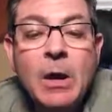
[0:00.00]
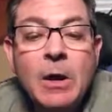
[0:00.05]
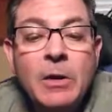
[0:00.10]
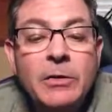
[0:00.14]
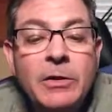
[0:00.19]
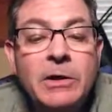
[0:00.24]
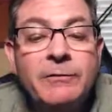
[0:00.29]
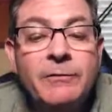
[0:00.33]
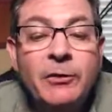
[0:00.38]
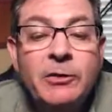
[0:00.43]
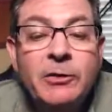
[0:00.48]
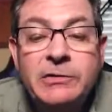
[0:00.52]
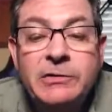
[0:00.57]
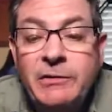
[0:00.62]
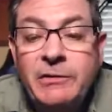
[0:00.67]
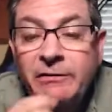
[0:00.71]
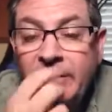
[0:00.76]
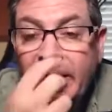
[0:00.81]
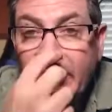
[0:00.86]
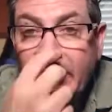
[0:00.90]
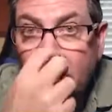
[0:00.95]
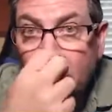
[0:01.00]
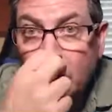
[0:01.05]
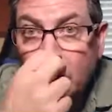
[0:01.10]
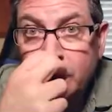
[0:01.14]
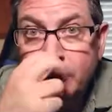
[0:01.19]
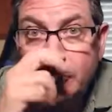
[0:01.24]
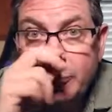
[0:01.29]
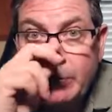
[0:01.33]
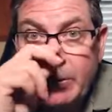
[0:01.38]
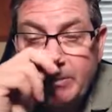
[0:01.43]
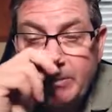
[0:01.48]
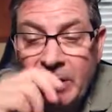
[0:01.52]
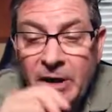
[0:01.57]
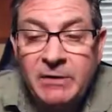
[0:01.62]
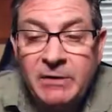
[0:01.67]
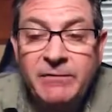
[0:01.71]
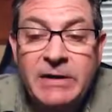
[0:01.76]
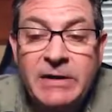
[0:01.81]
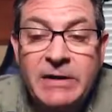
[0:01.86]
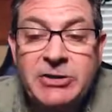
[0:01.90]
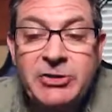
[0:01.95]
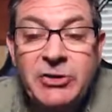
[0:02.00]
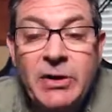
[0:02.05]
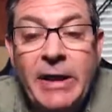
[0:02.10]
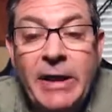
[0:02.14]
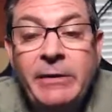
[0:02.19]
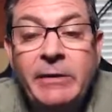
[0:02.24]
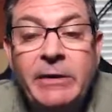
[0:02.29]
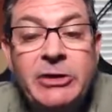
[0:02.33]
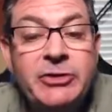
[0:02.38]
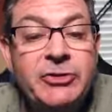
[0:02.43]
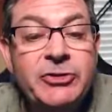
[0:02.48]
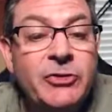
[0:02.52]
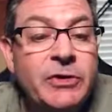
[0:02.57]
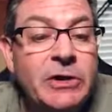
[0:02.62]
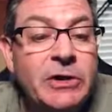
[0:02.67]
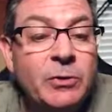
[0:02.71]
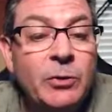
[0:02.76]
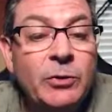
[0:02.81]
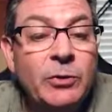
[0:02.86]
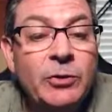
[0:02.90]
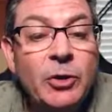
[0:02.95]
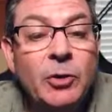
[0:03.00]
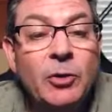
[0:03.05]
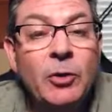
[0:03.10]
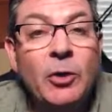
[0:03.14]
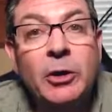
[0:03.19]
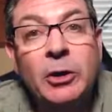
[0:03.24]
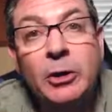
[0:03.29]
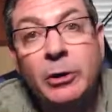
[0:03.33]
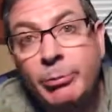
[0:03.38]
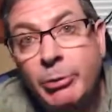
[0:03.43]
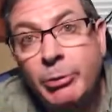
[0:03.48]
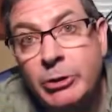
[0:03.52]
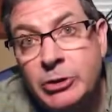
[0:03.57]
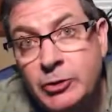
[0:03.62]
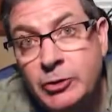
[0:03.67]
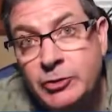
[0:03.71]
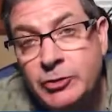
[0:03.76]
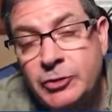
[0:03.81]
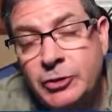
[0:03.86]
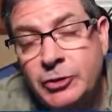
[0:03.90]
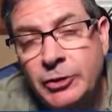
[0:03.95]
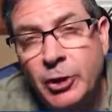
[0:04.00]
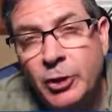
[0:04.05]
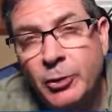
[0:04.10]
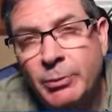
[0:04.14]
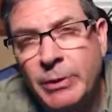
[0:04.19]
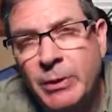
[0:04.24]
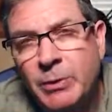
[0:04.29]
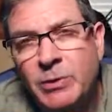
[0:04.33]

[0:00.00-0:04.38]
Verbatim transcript: The aversive event can also be modified slightly so that it will no longer produce elopement,